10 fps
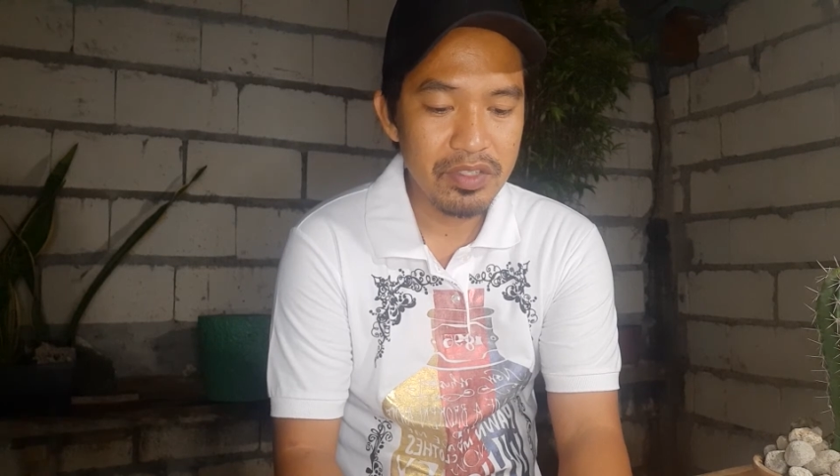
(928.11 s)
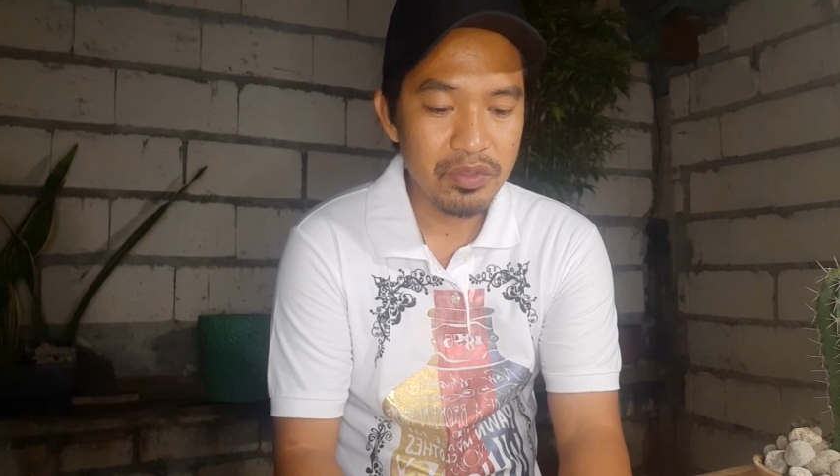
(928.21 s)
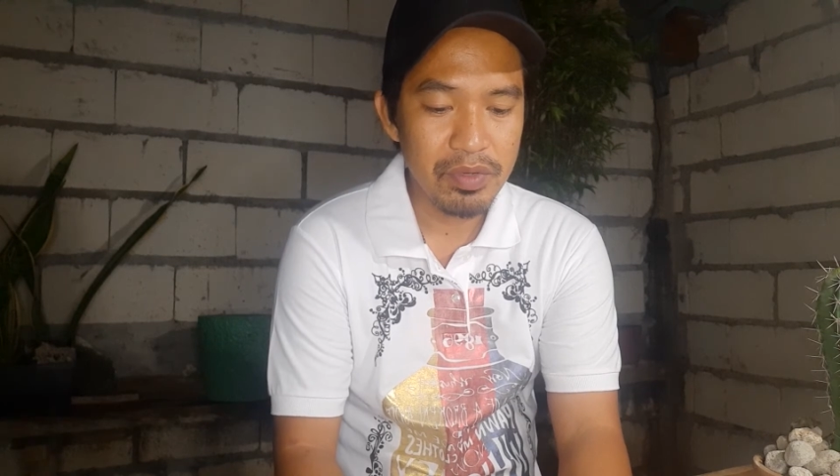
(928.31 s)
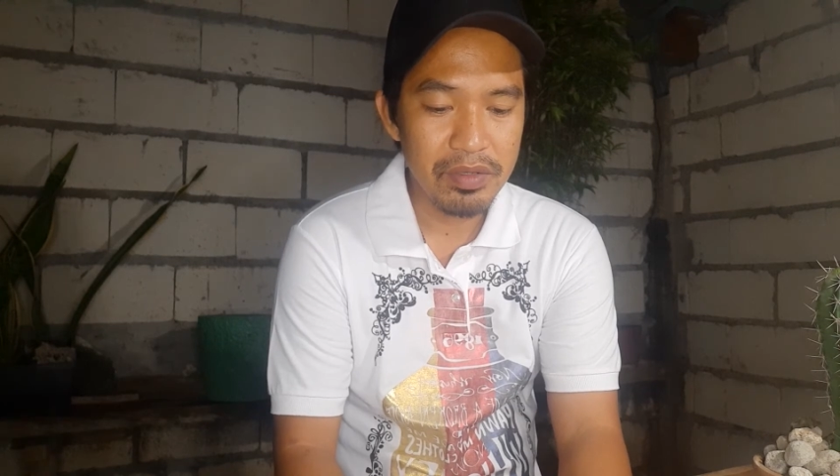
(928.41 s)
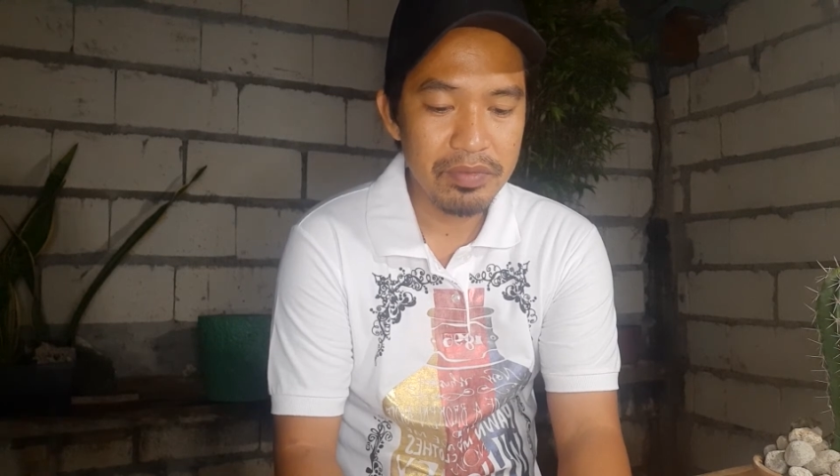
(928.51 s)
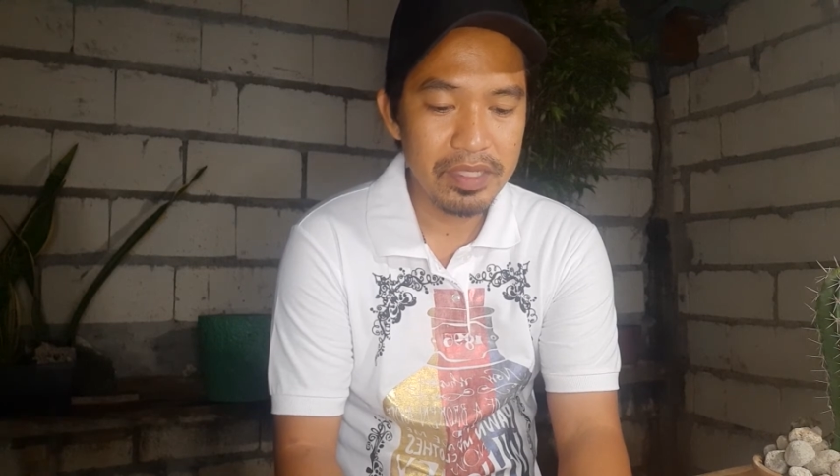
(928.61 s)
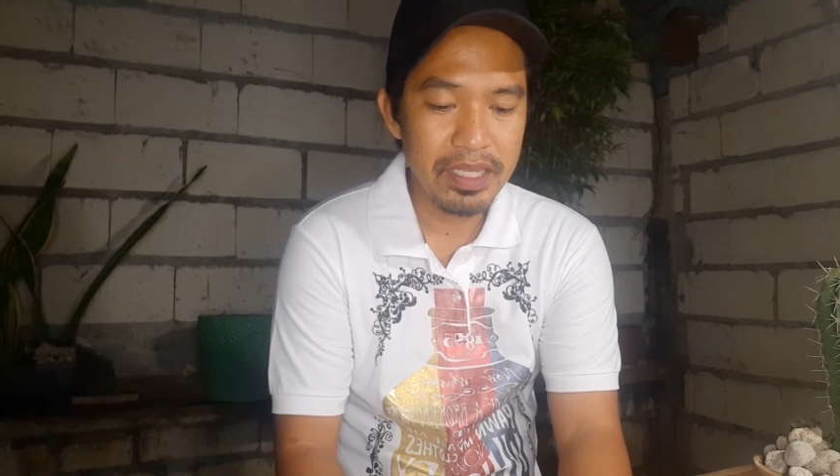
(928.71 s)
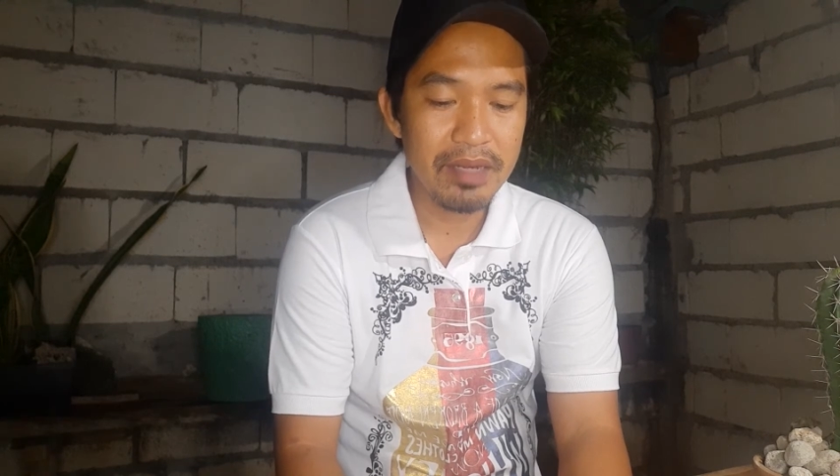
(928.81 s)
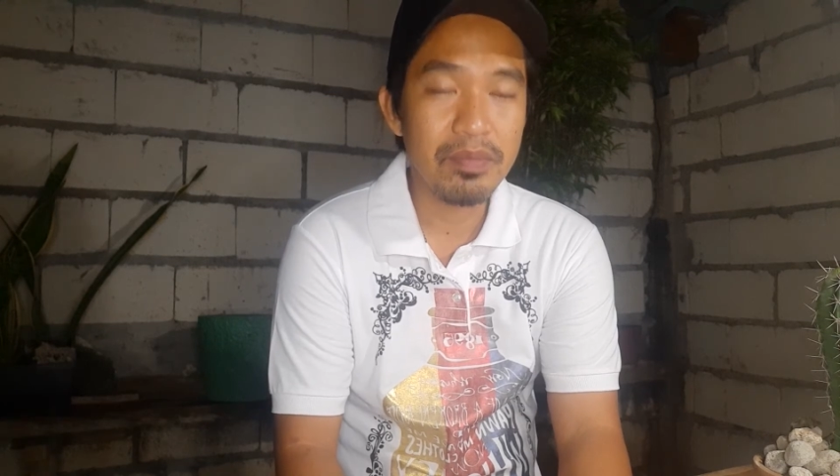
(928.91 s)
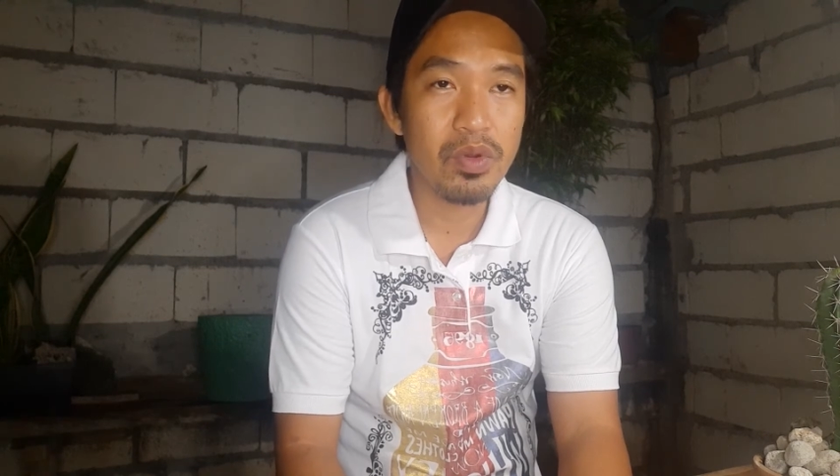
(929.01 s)
or problems like
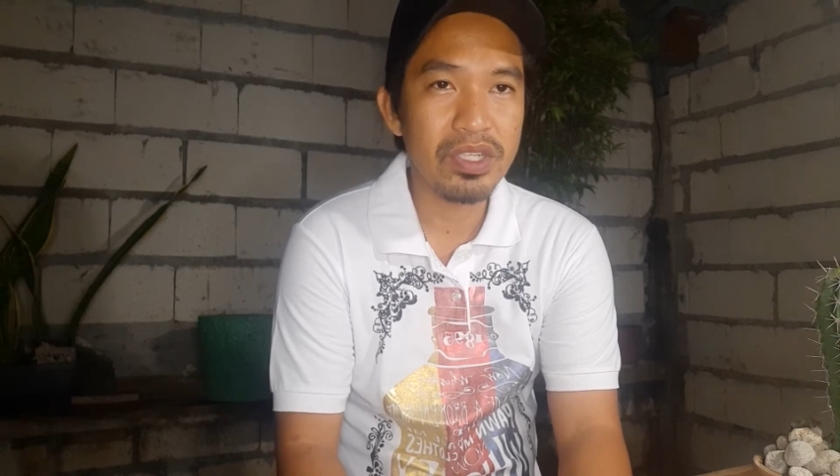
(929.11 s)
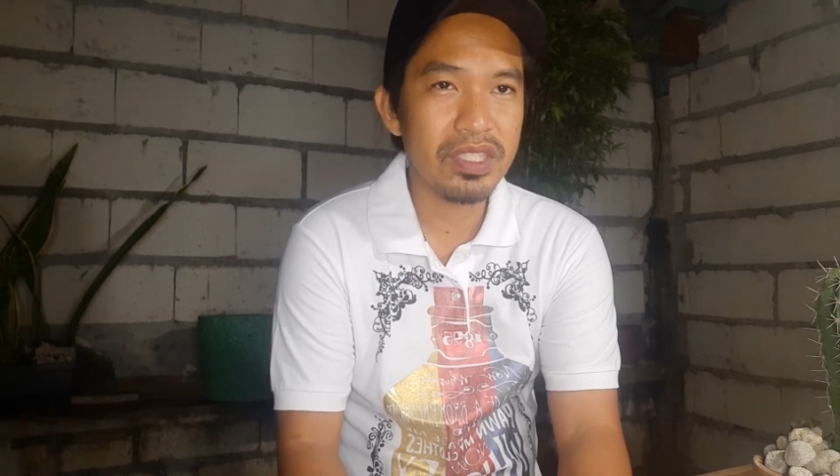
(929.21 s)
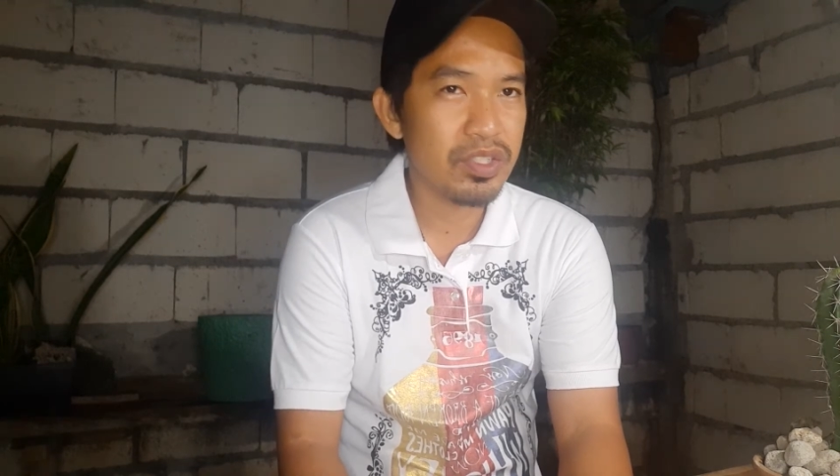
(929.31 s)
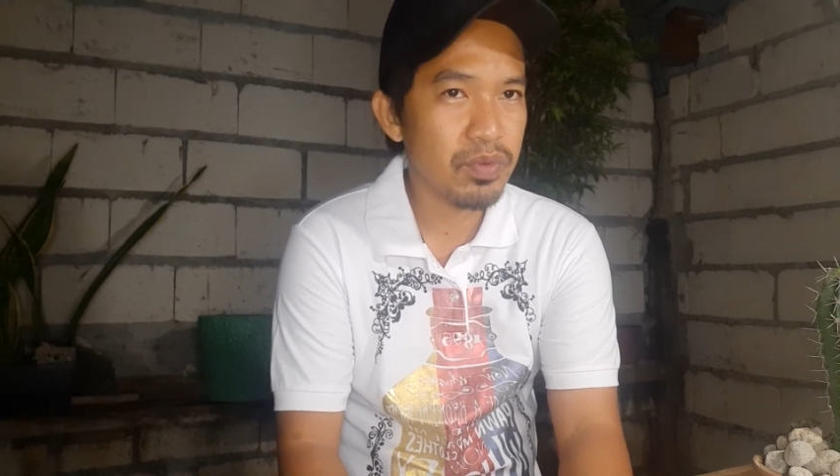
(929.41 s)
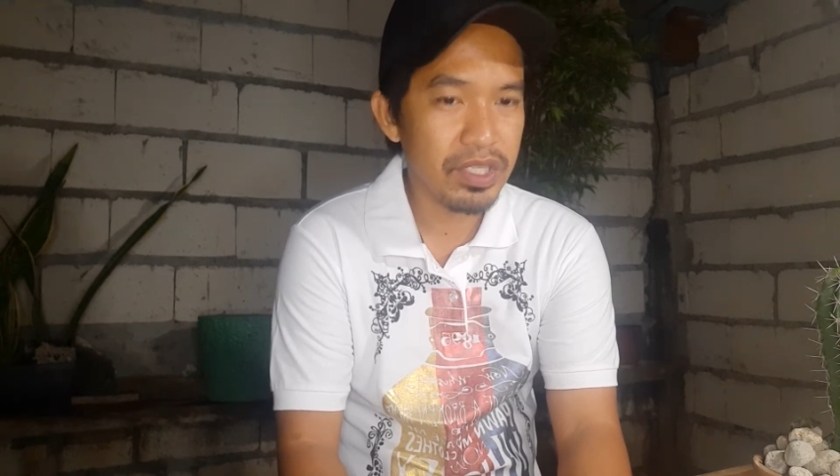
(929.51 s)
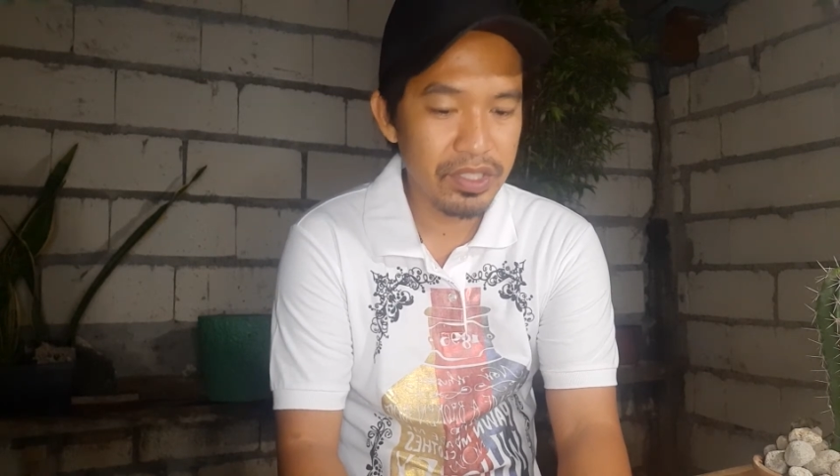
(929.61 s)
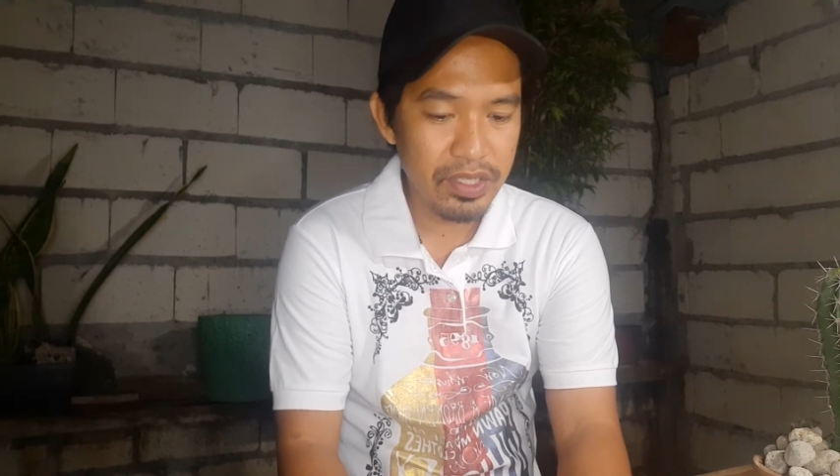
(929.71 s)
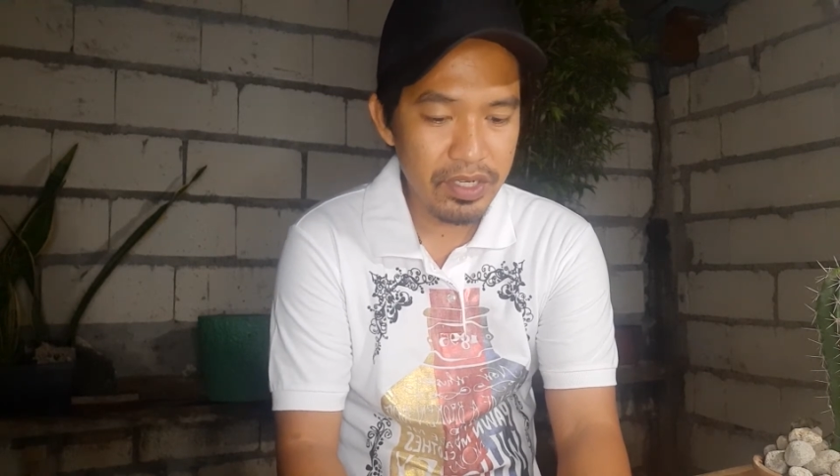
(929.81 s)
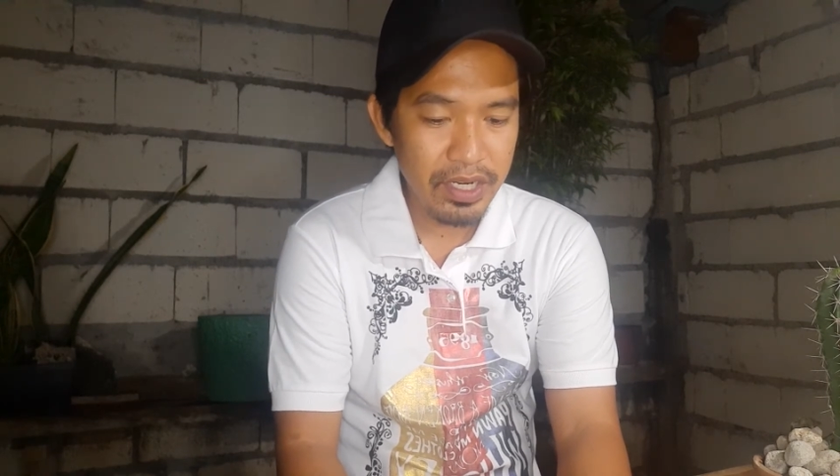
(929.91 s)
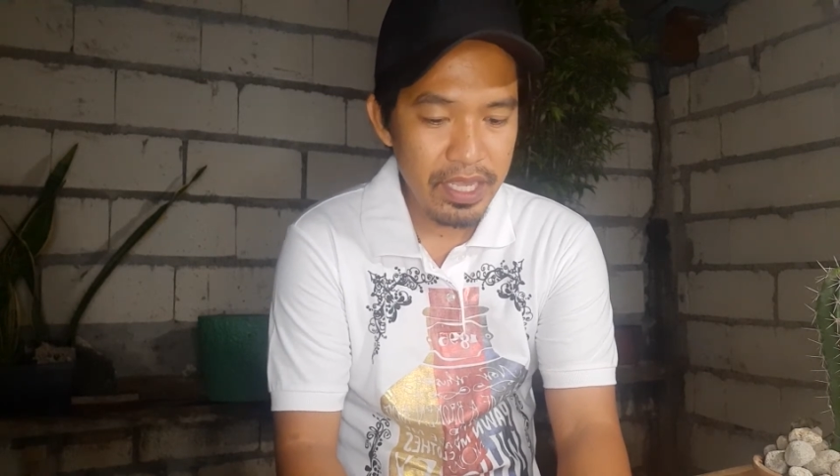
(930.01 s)
a broken dishwasher